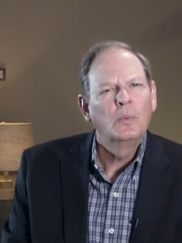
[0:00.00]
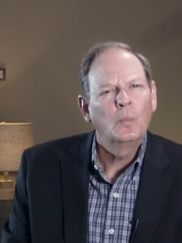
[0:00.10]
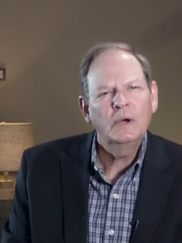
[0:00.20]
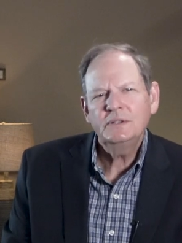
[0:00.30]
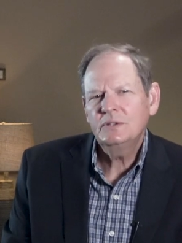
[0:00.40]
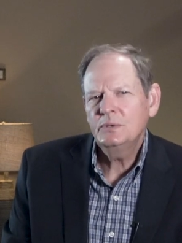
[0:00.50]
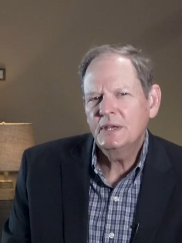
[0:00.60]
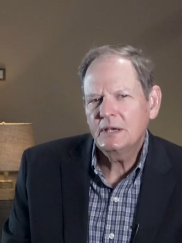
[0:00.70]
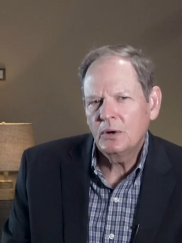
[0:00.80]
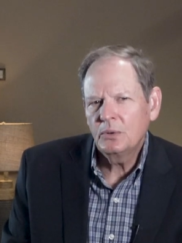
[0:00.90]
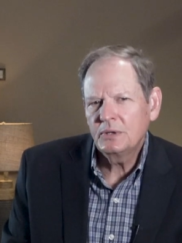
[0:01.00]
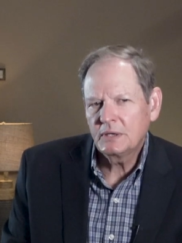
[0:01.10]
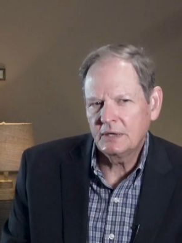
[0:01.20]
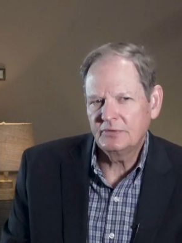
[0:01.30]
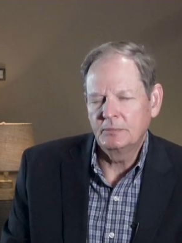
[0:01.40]
What do they owe the
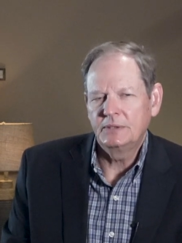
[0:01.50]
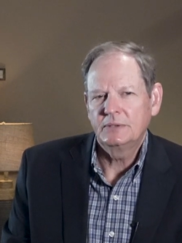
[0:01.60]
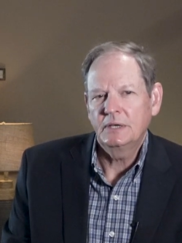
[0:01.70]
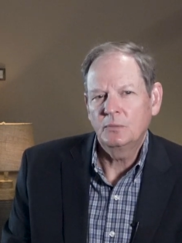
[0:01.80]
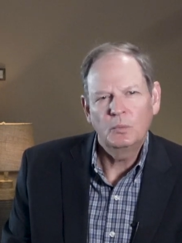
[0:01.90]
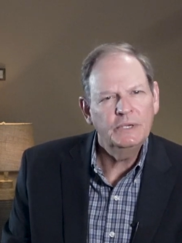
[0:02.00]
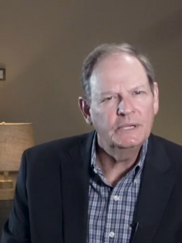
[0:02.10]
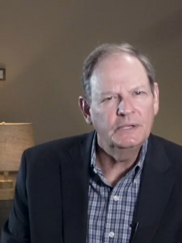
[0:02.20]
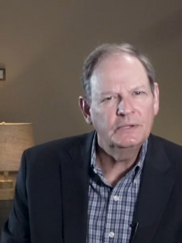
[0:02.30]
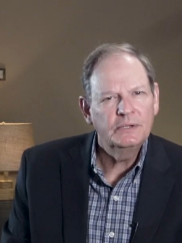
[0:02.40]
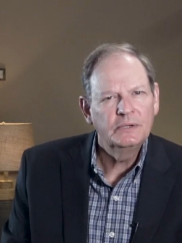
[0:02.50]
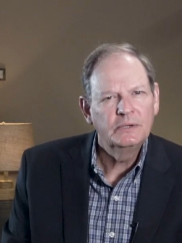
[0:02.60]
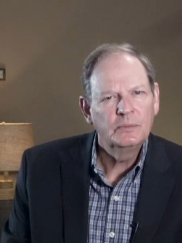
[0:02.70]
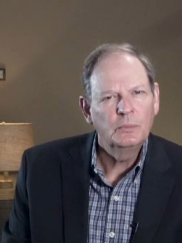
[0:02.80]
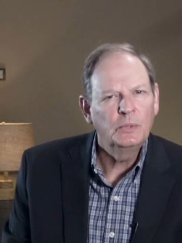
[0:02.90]
government, and when
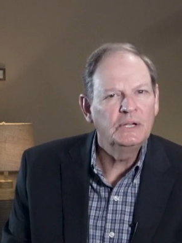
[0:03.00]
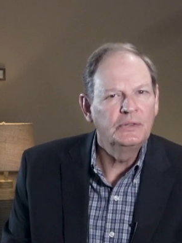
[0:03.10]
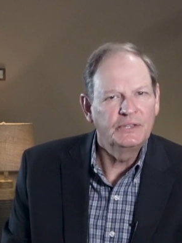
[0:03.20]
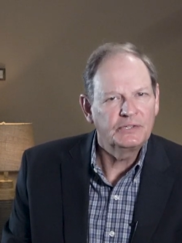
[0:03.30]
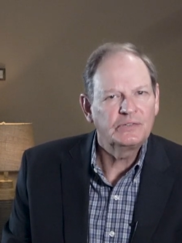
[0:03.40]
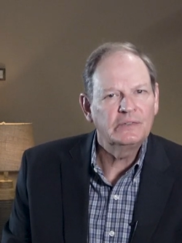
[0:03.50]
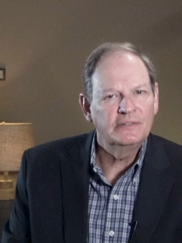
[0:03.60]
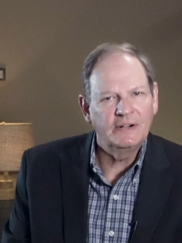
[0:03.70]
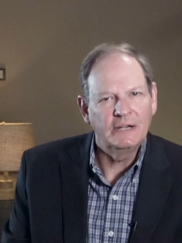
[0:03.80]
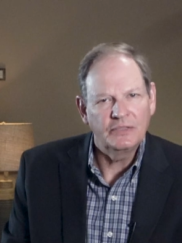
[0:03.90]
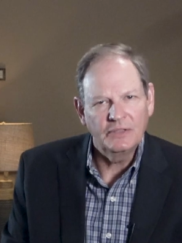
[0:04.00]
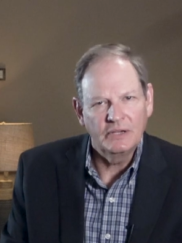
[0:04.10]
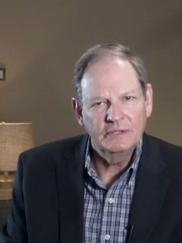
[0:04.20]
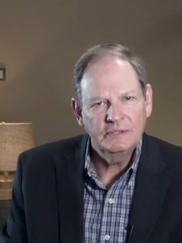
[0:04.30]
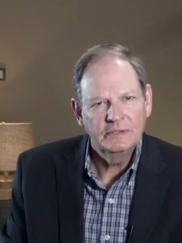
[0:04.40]
will this
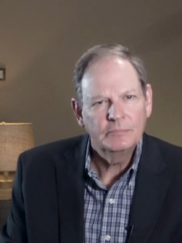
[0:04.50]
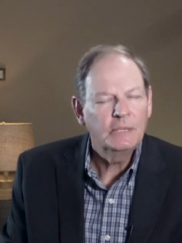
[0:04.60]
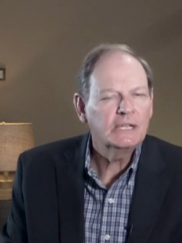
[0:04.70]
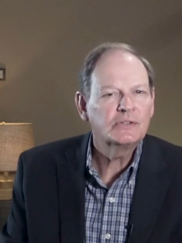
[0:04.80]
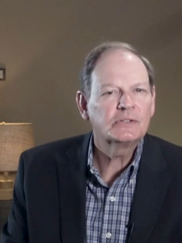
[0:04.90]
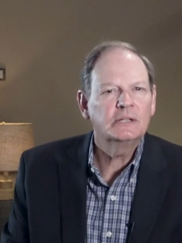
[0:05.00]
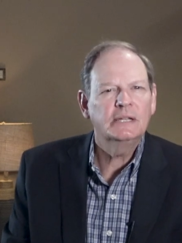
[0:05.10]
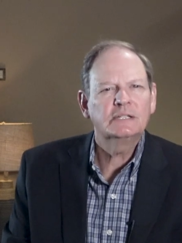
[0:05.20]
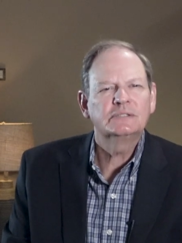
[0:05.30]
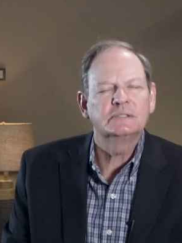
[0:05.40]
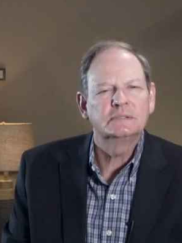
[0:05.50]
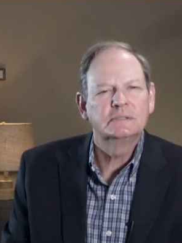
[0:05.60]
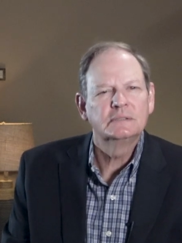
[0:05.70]
Leviathan make its collection?